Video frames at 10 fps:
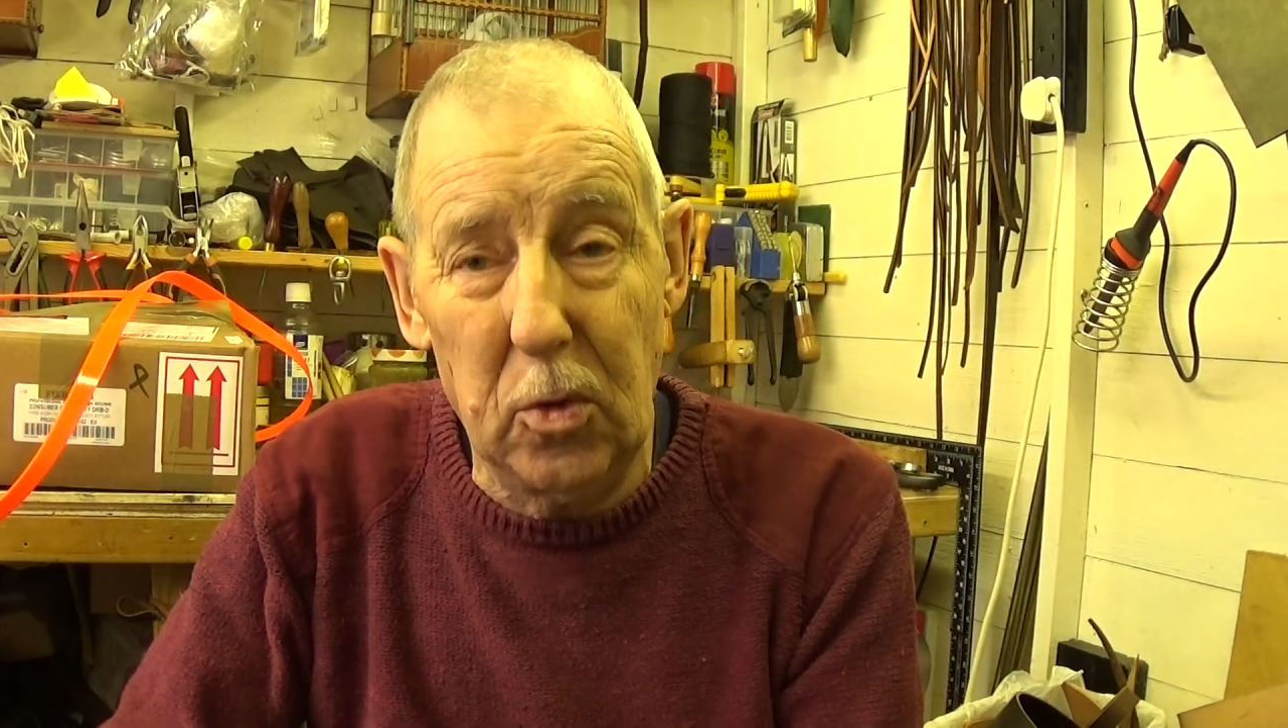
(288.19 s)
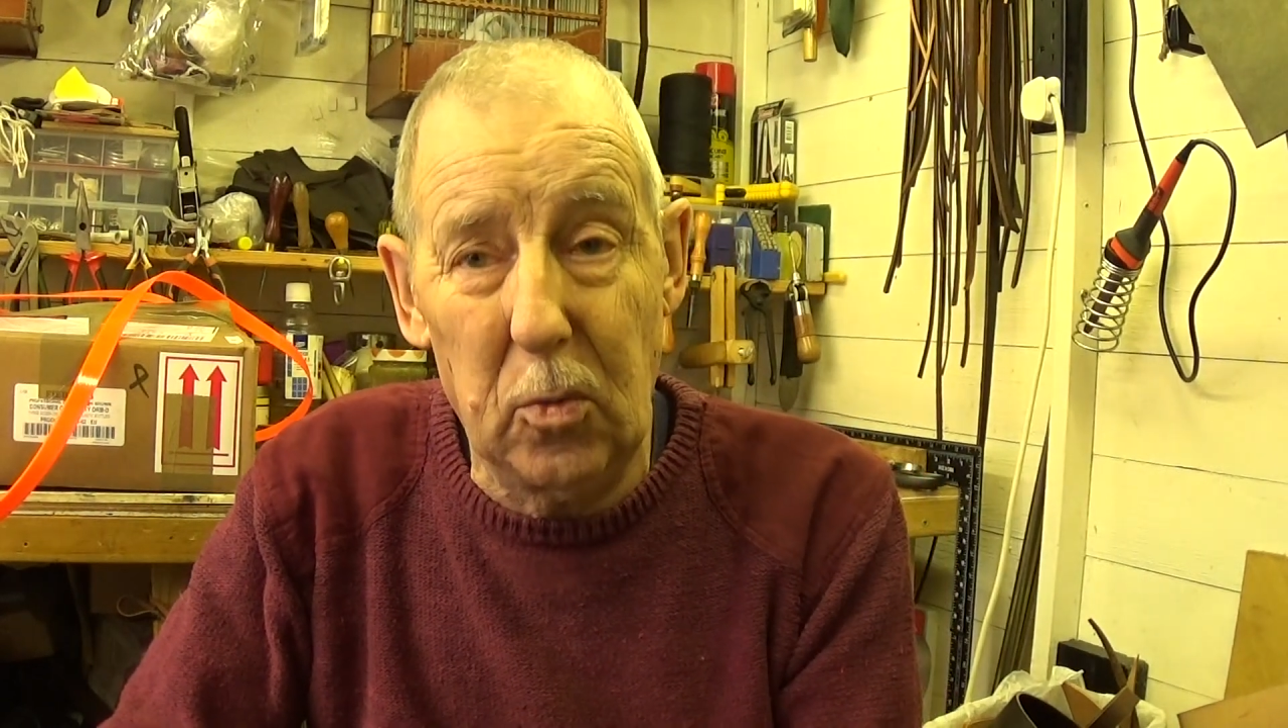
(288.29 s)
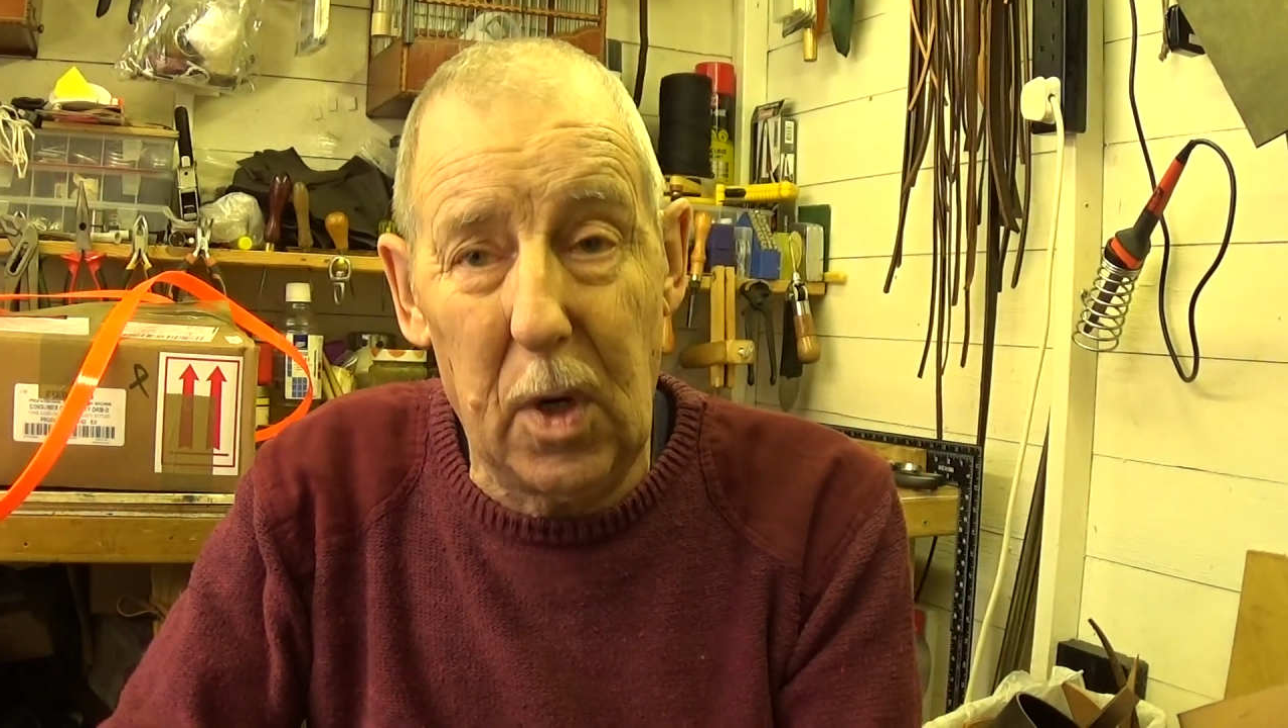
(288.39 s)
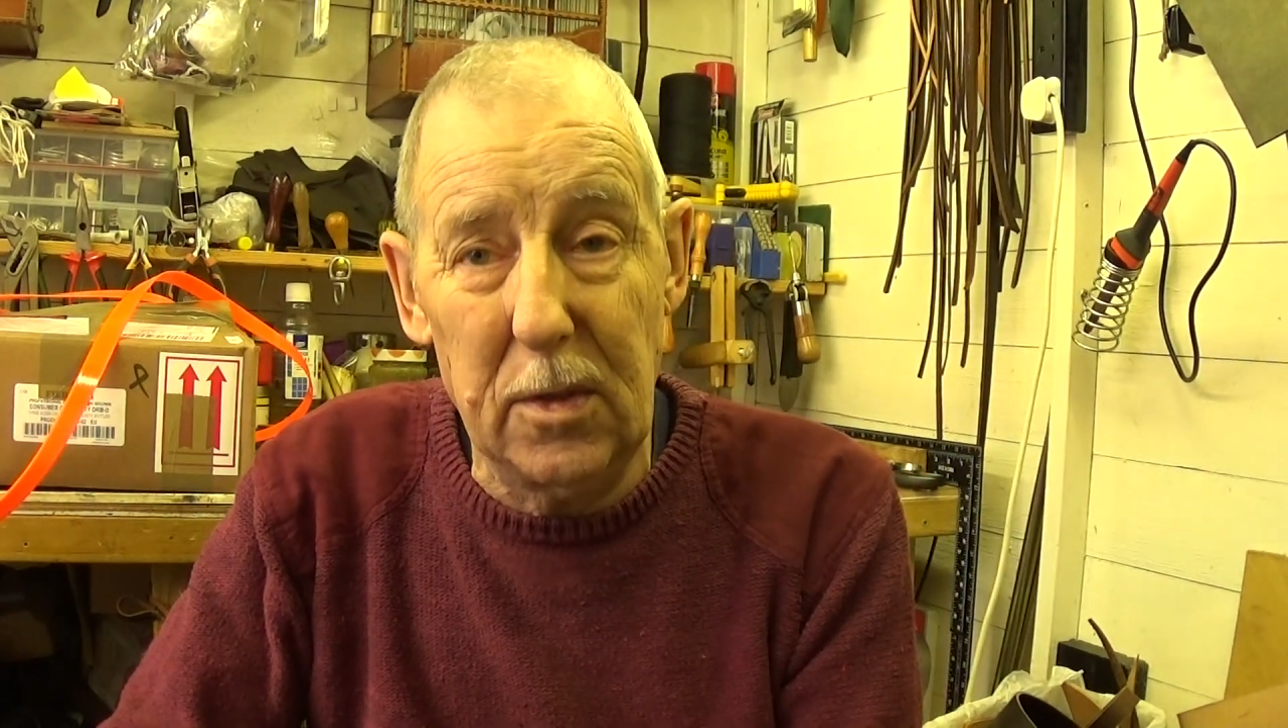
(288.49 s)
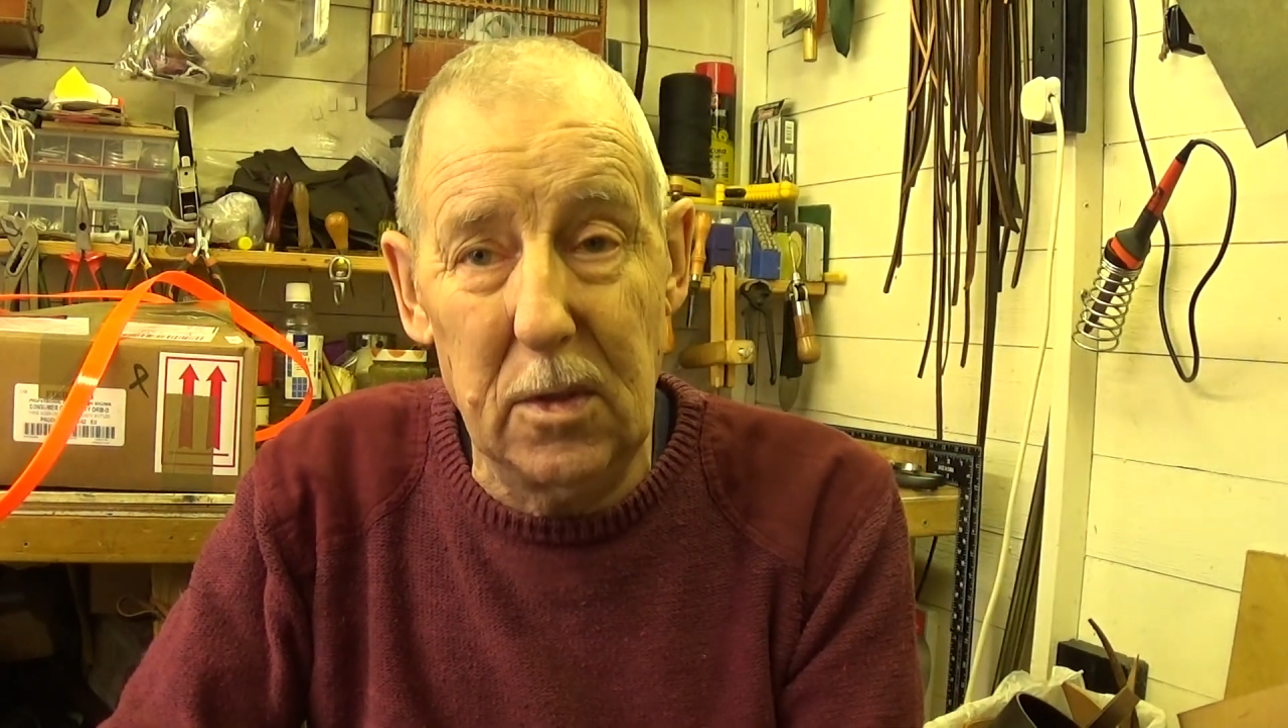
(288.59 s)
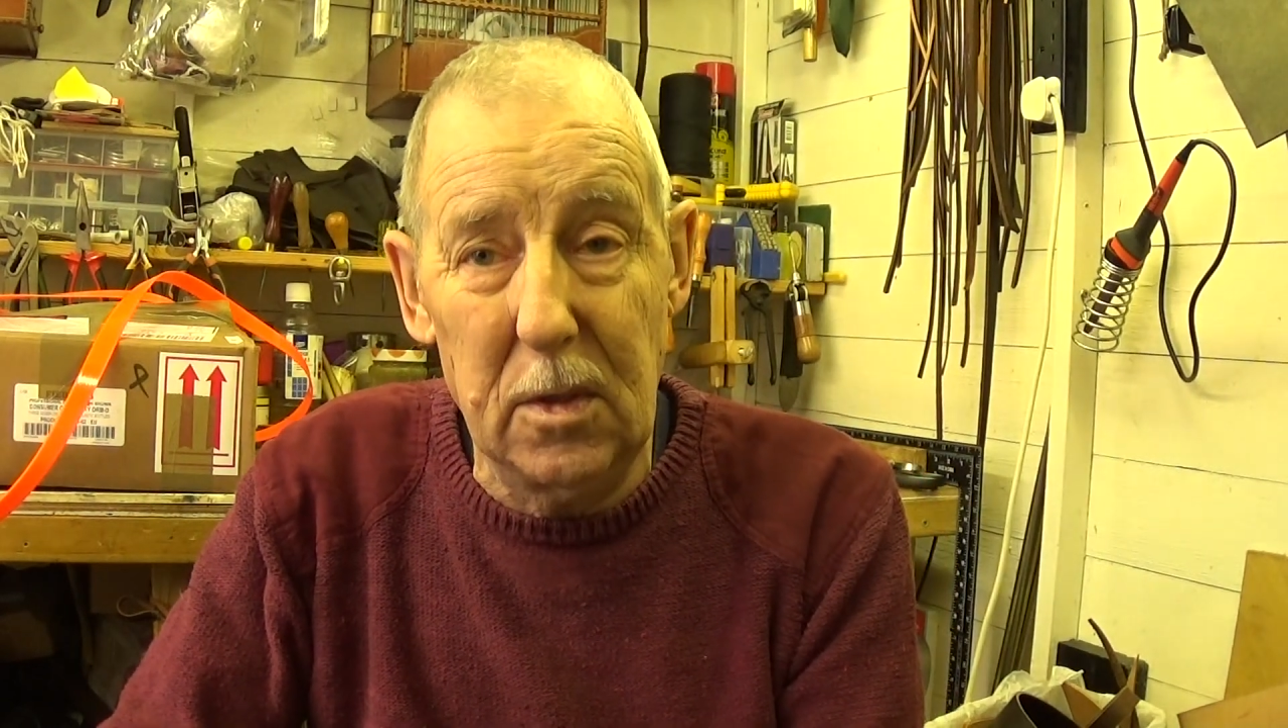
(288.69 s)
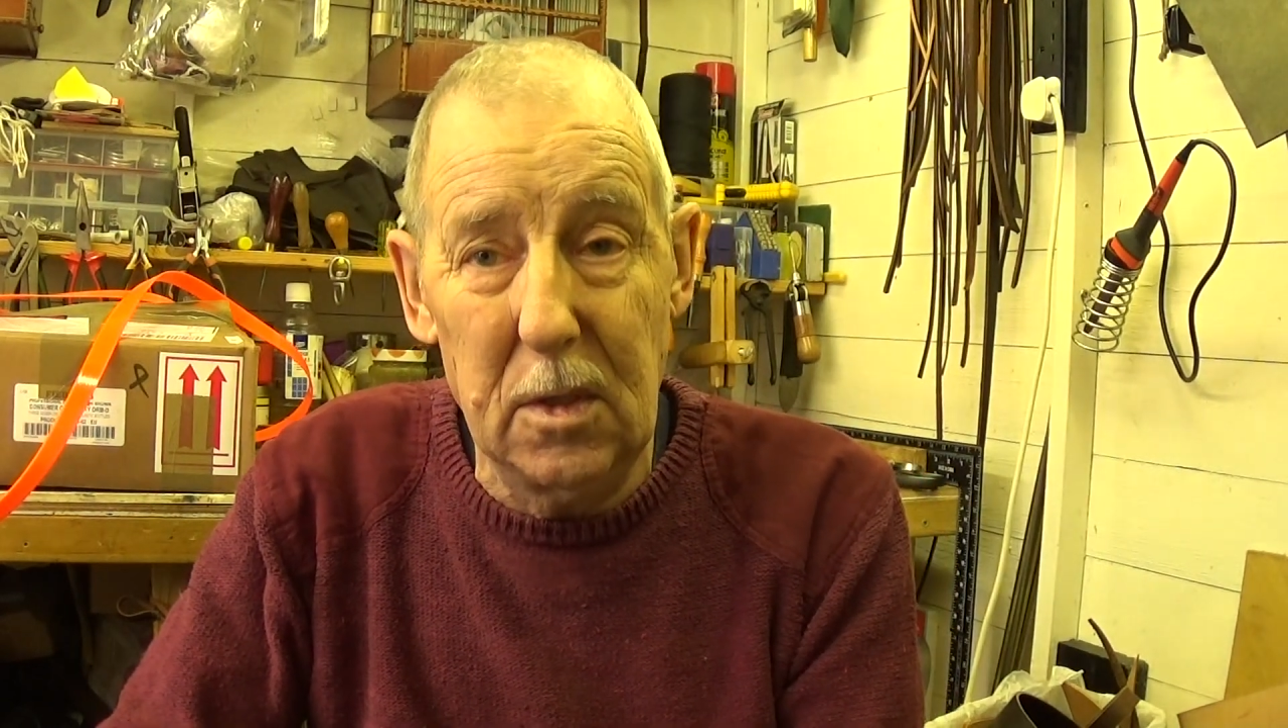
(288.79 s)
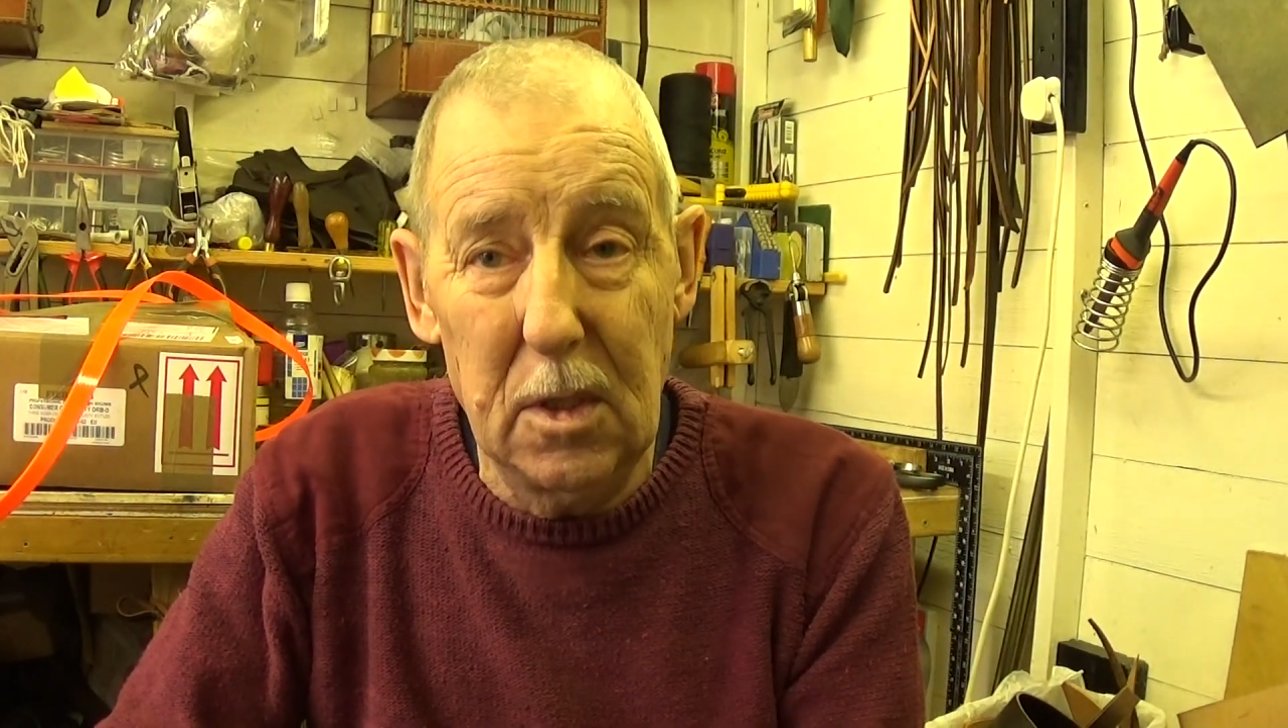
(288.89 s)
one